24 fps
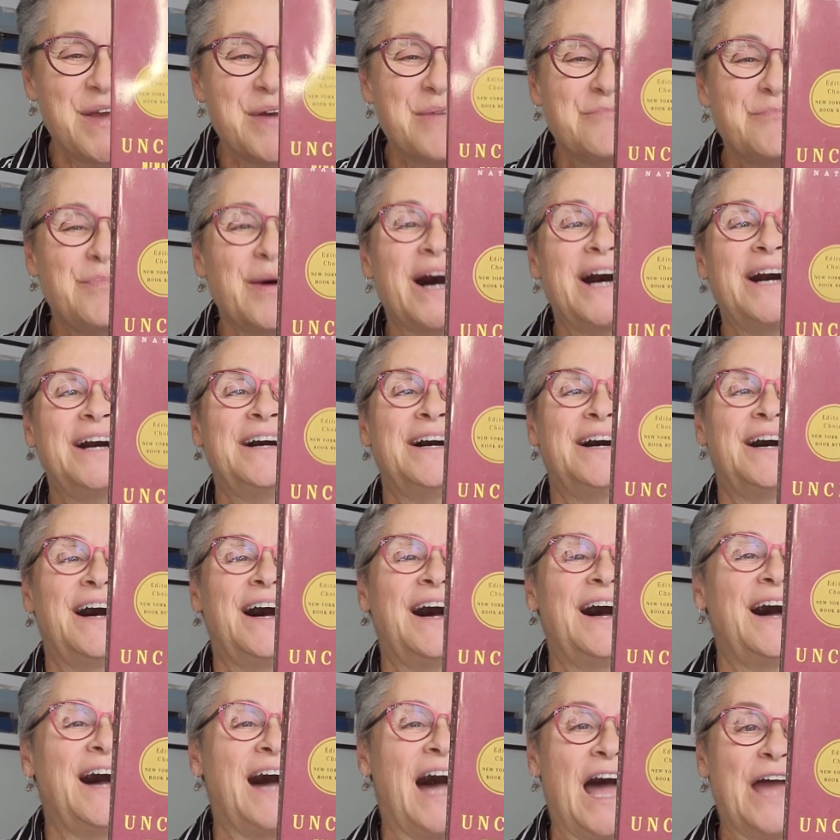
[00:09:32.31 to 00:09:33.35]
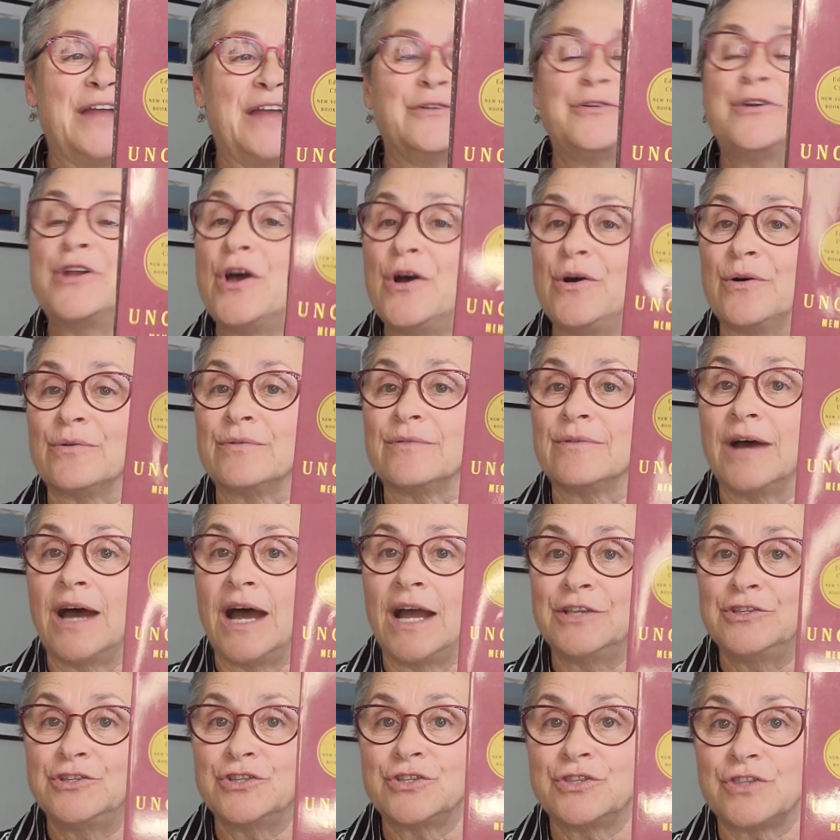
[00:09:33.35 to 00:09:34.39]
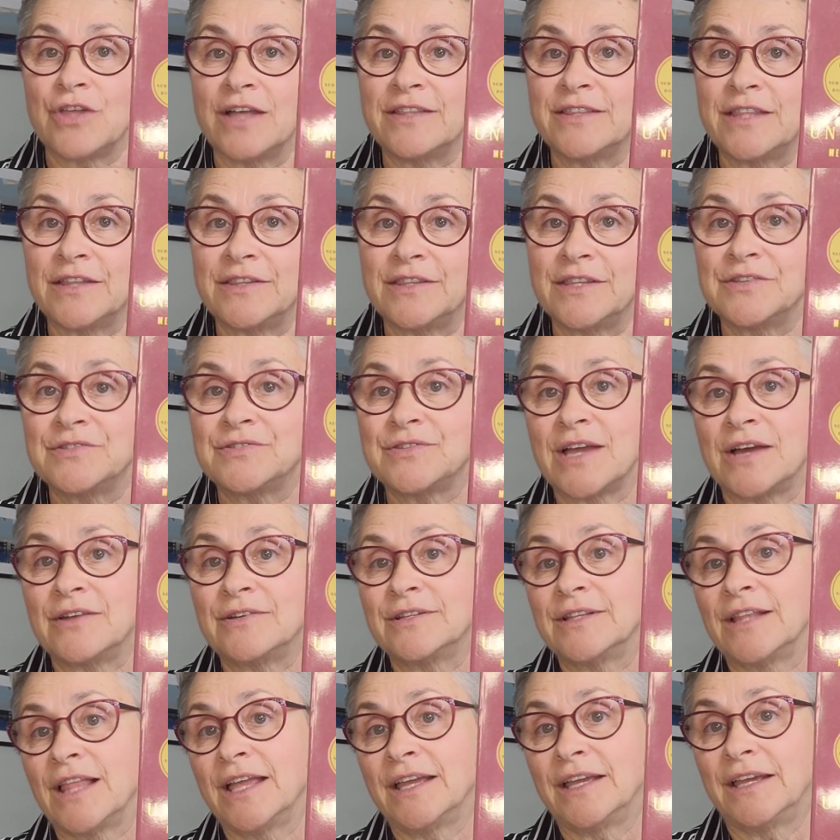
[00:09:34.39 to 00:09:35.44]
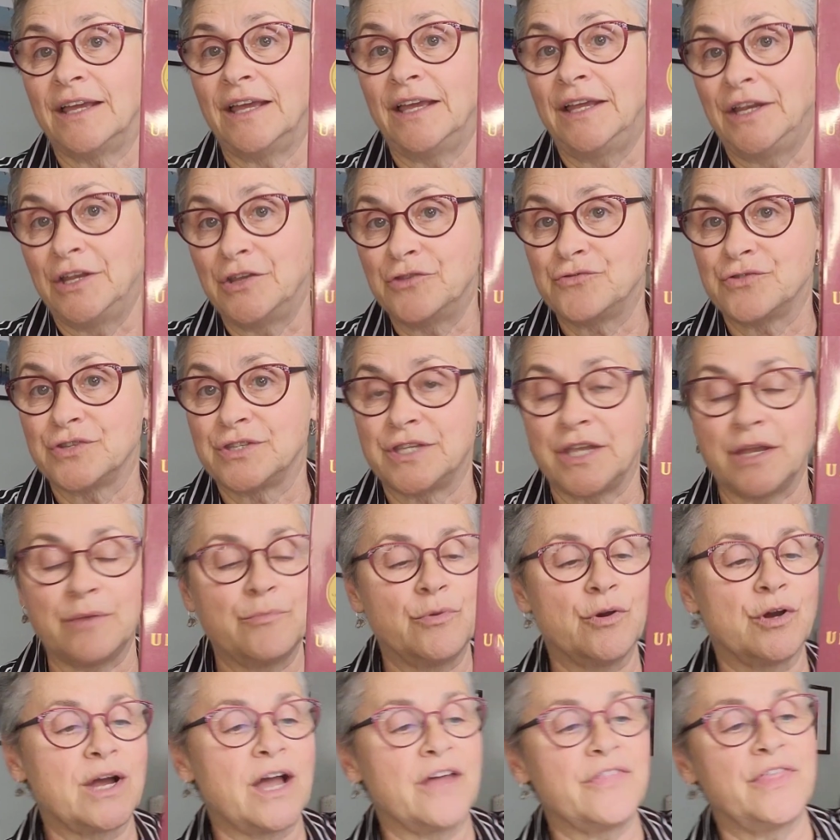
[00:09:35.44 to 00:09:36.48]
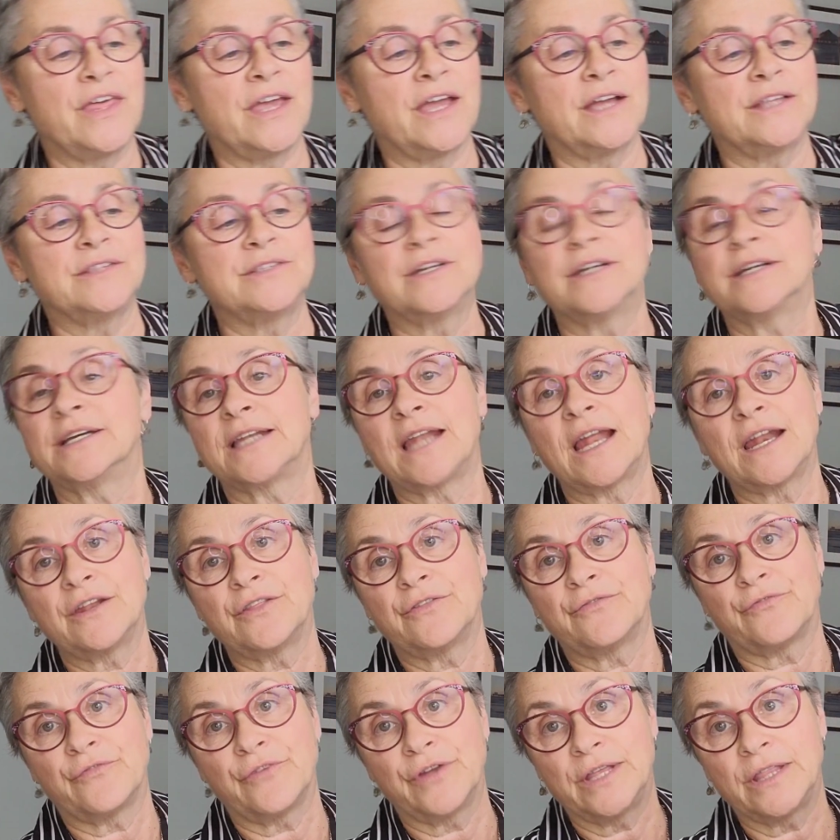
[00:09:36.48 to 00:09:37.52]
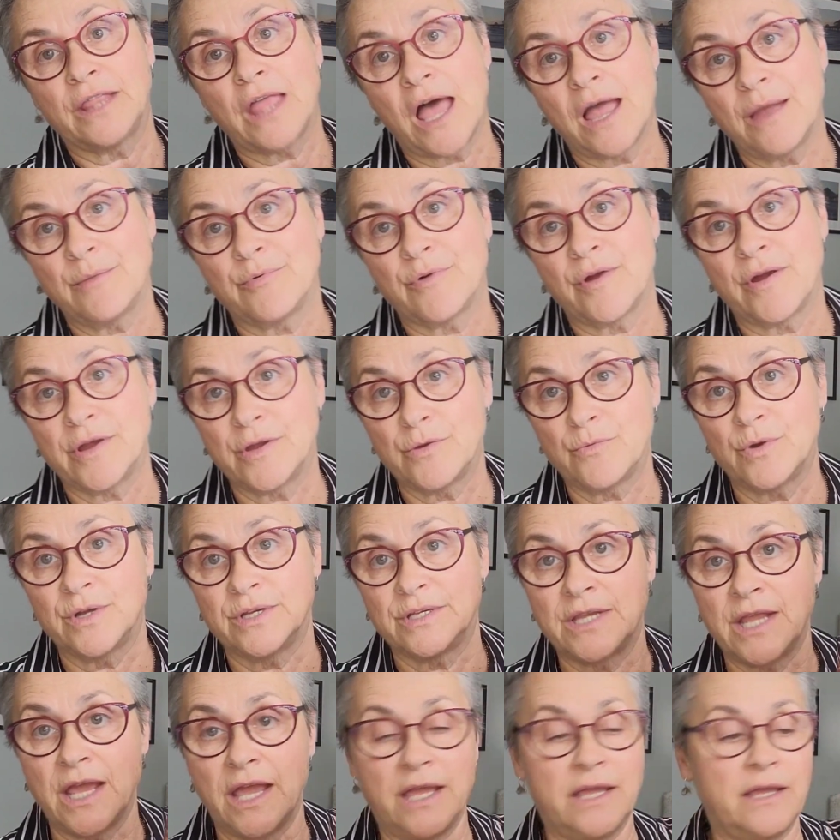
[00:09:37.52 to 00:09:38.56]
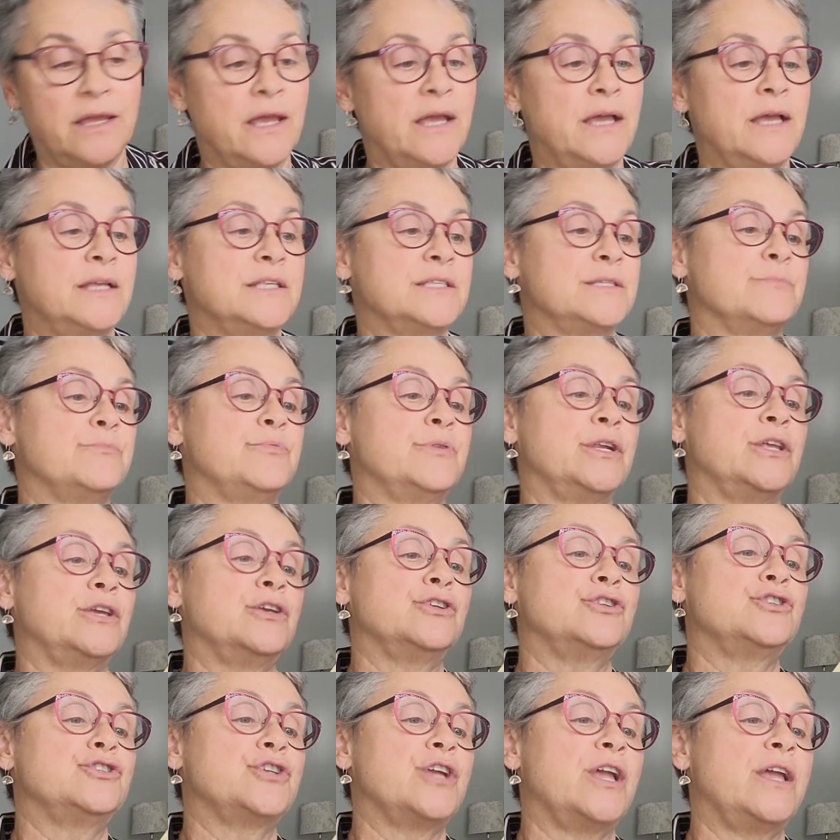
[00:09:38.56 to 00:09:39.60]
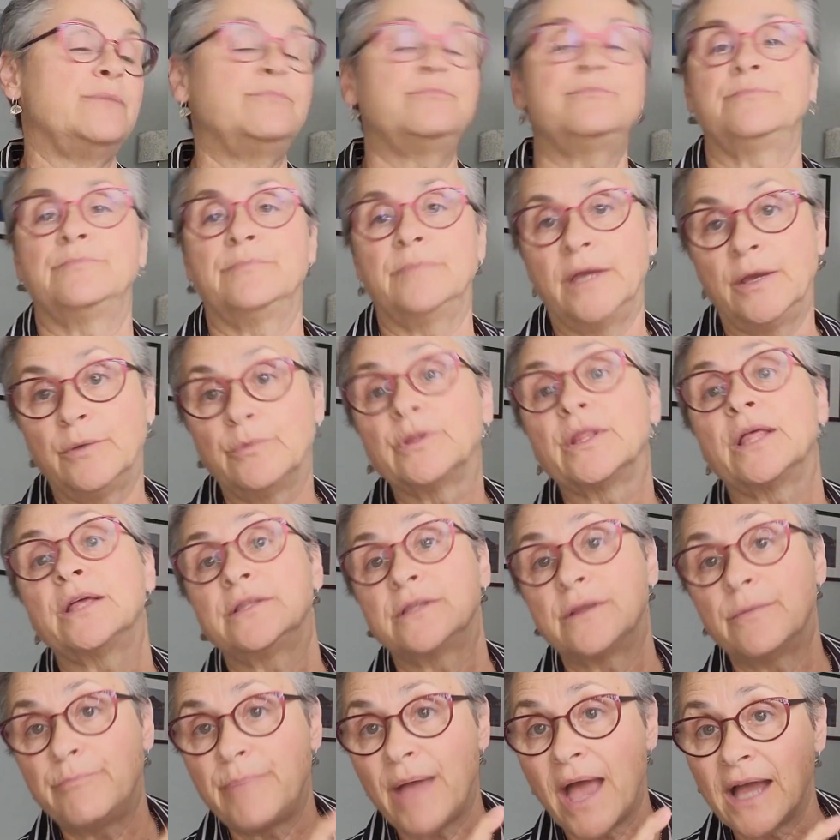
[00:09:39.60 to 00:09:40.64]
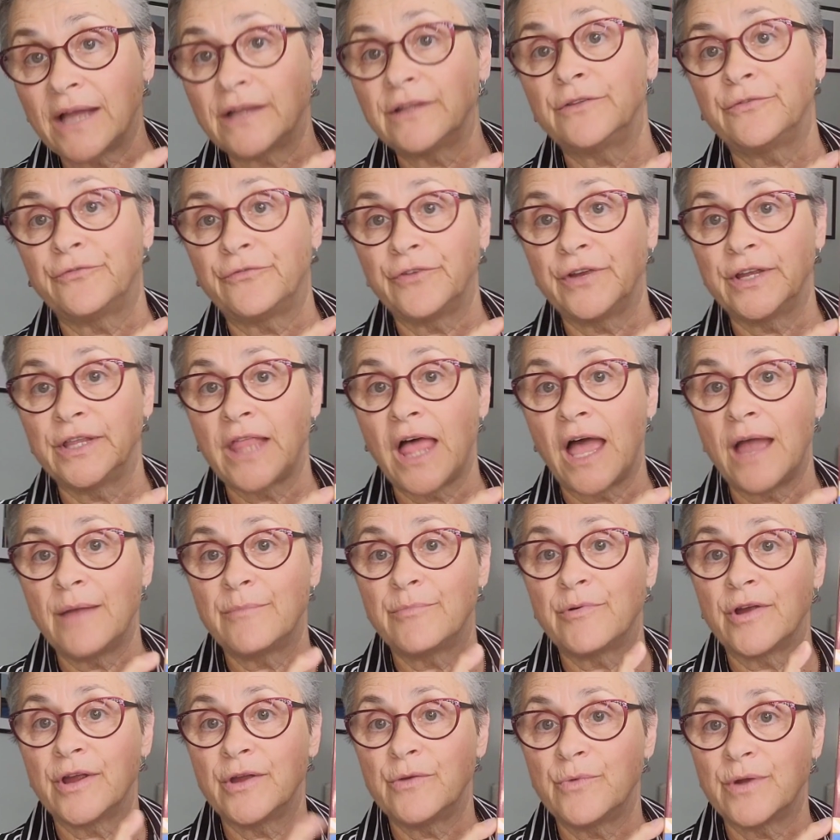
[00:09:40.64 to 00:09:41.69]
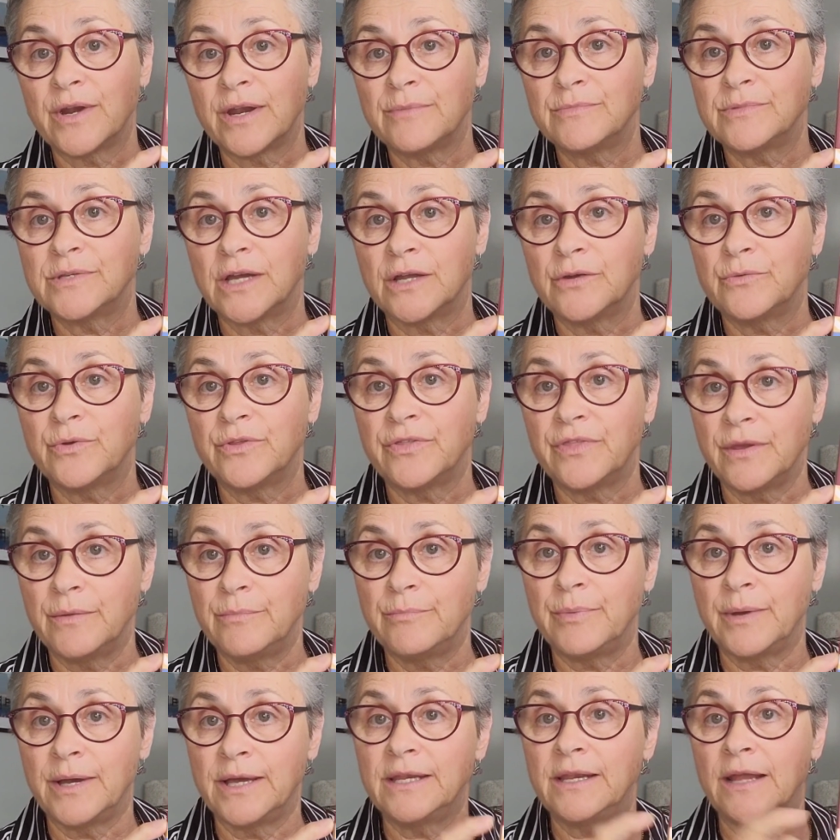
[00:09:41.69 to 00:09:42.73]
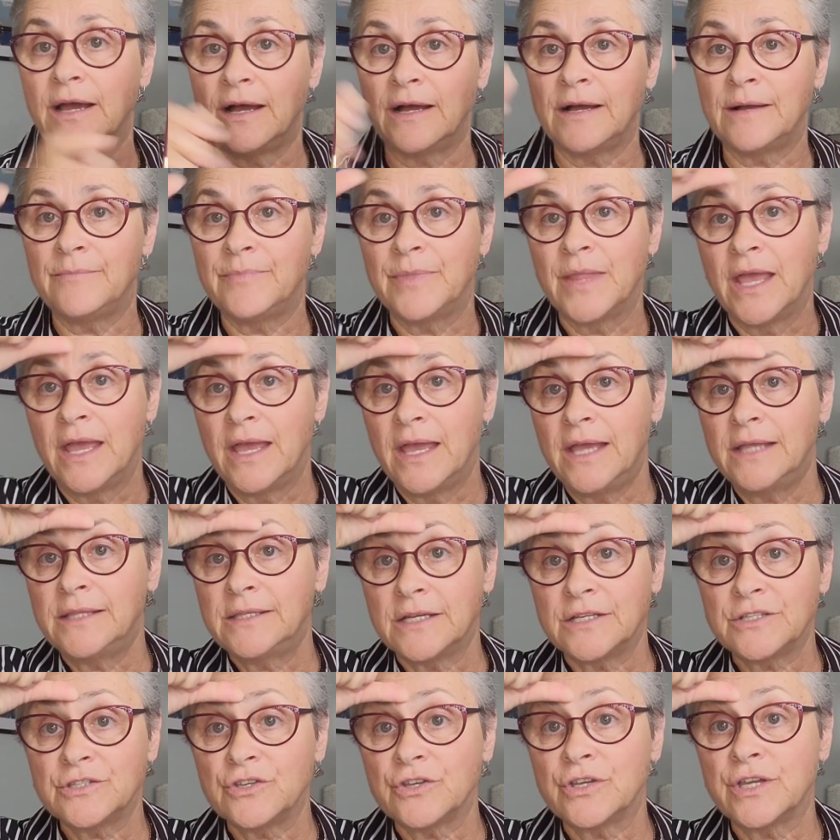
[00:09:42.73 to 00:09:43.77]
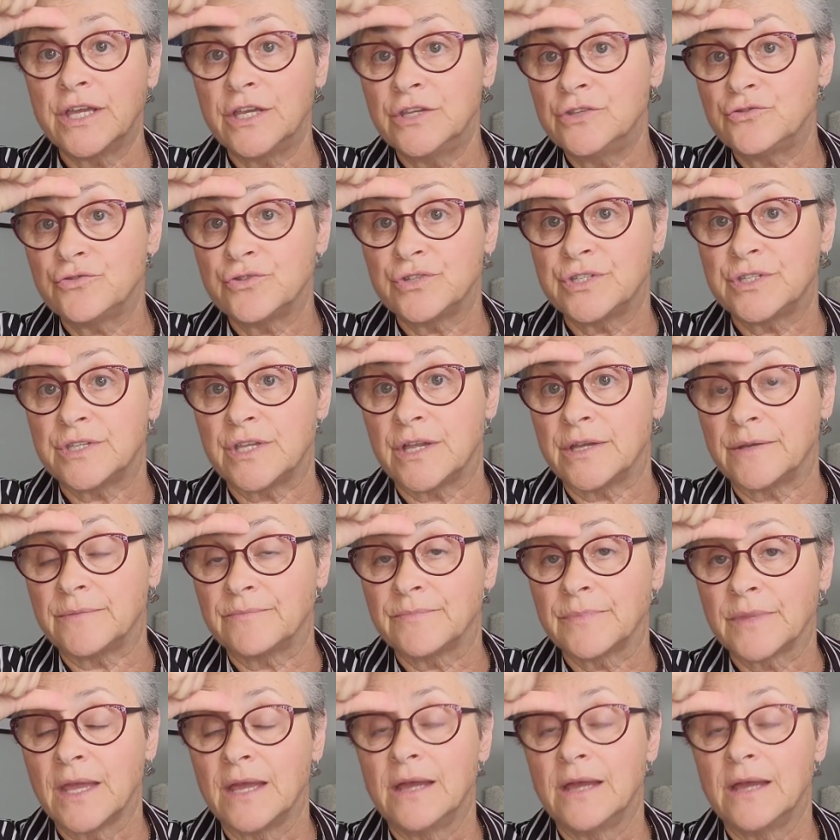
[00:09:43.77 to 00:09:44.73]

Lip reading: but I don't know. I just thought that this sounded like an interesting book. I think I dug it out of the free library one day. It's in pretty good shape. It will end up back in the free library when I'm done with it, but it does look interesting.